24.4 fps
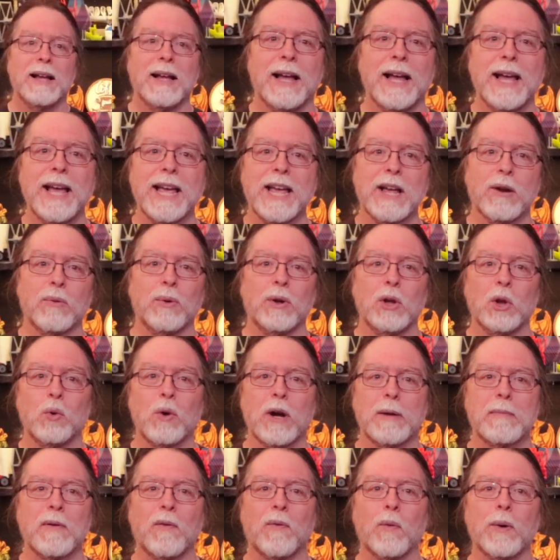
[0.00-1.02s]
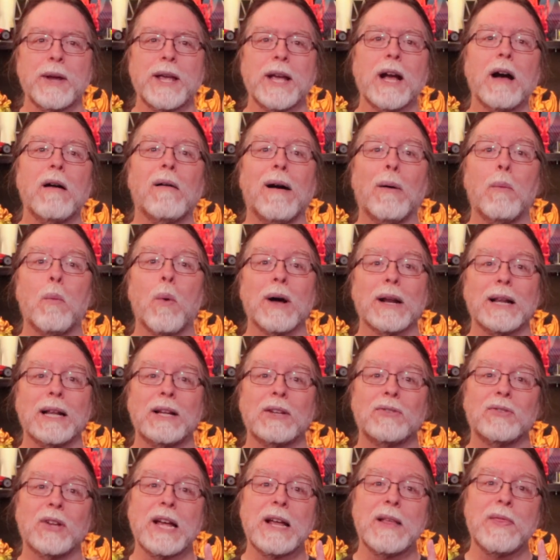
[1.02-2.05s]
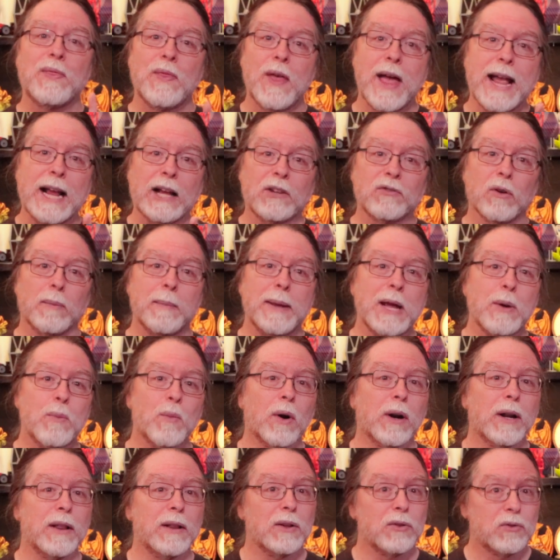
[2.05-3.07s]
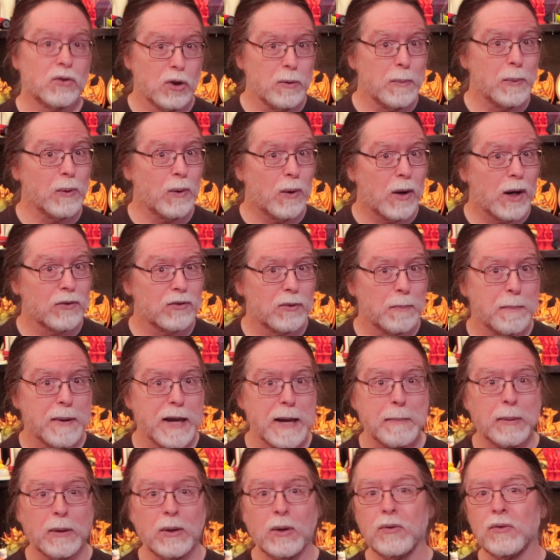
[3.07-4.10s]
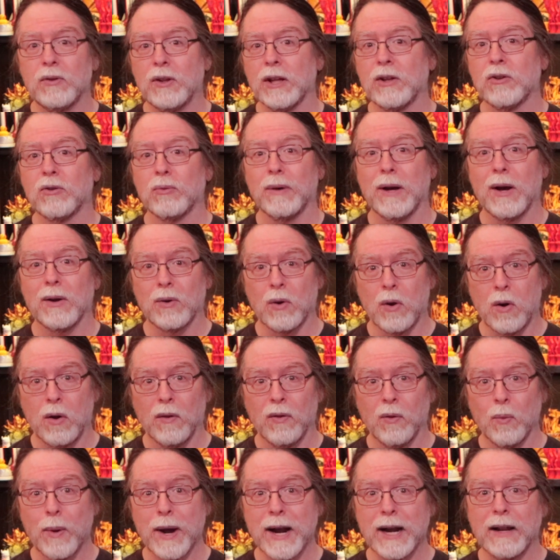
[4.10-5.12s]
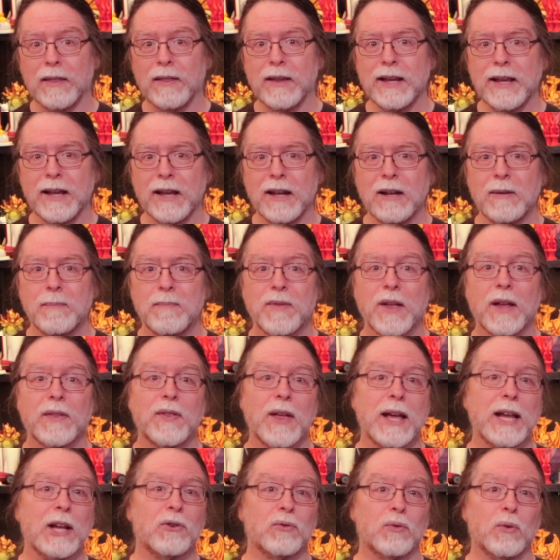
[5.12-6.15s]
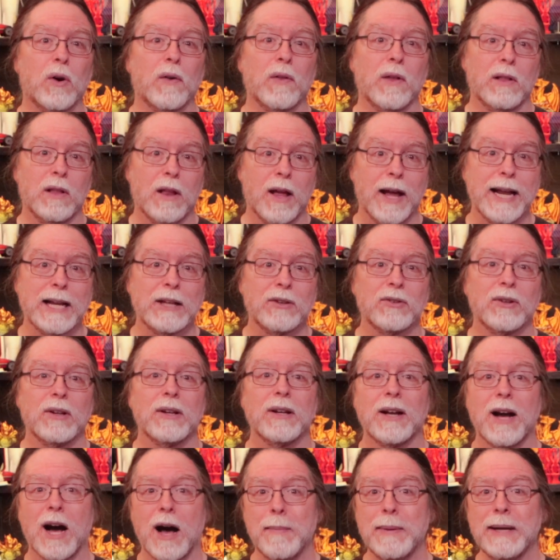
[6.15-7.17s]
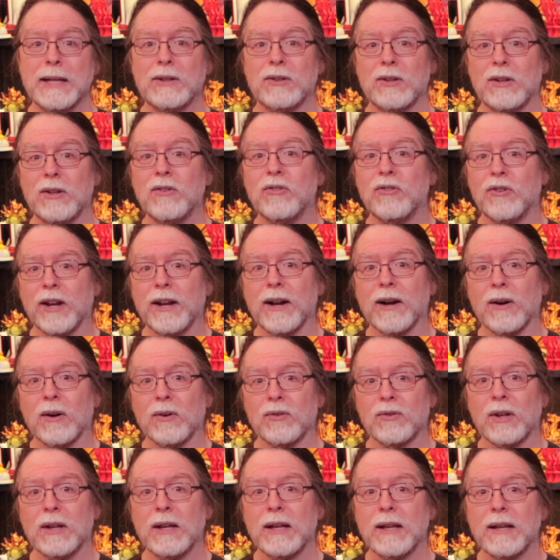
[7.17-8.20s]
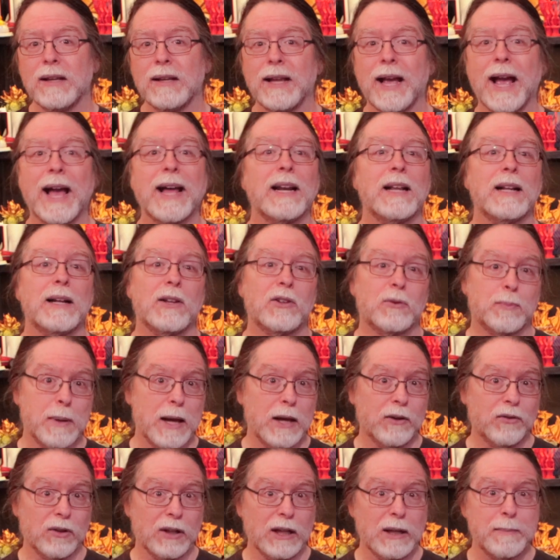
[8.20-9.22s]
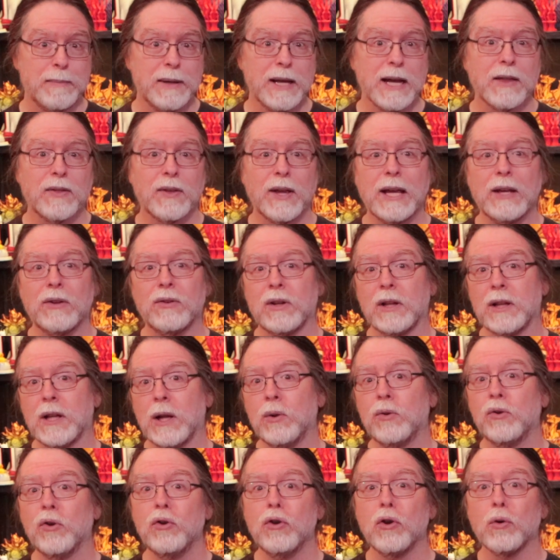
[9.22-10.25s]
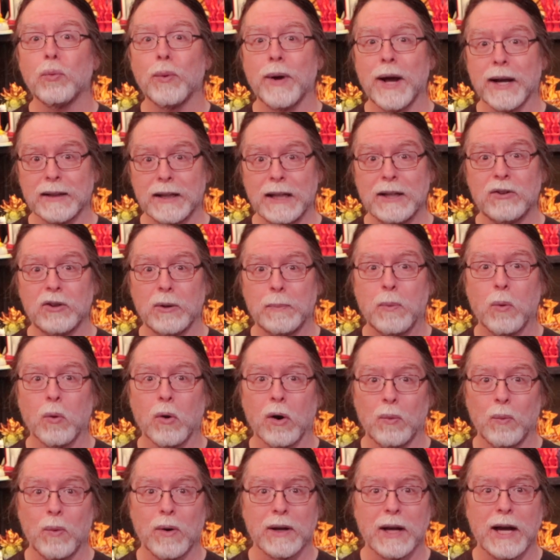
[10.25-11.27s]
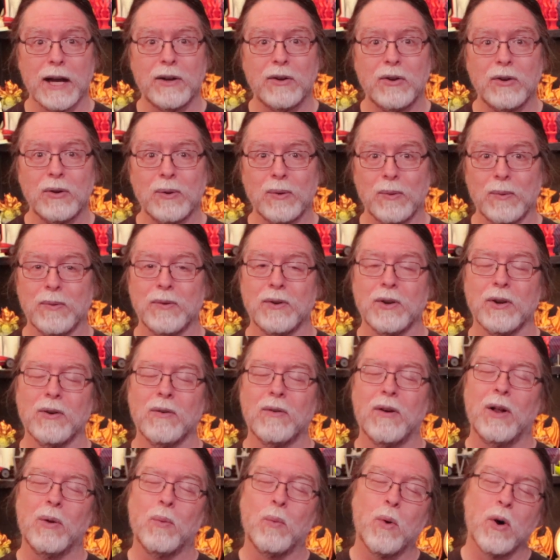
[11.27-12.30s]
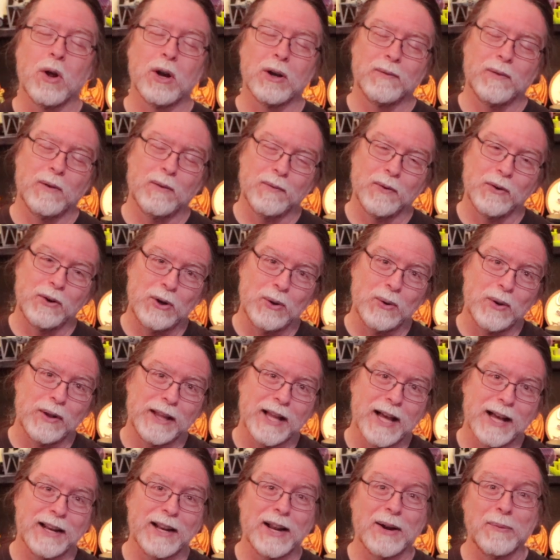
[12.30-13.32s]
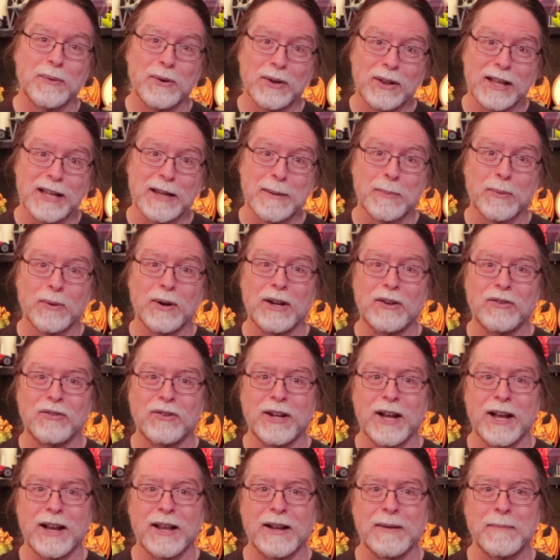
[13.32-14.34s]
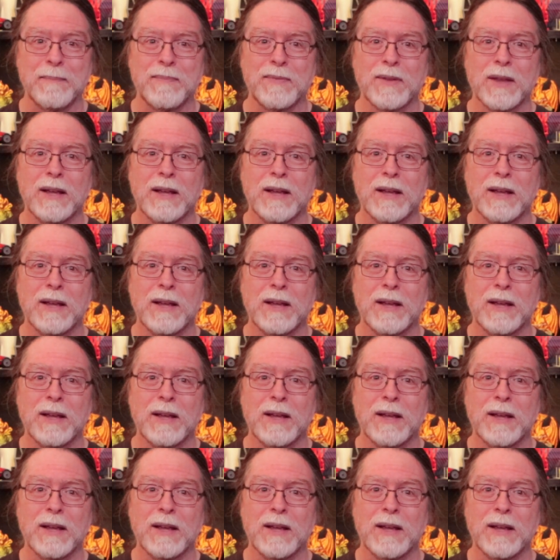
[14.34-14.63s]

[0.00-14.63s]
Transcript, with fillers: Hey, real quick before you go, I wanted to say thanks for being one of the super awesome people who sticks around all the way to the end, and thanks for all the likes, comments, and shares. And an especially big thanks to those who directly support what I do. You're all wonderful for doing that, and I really appreciate it.